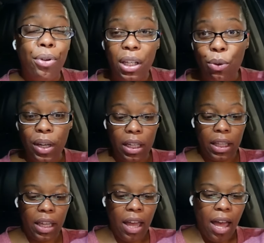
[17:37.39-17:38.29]
pretty
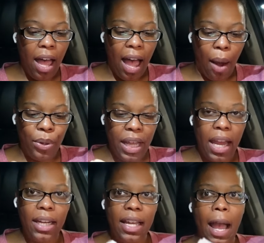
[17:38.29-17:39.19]
quickly. I went
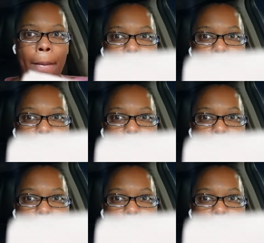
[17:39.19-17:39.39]
ahead and got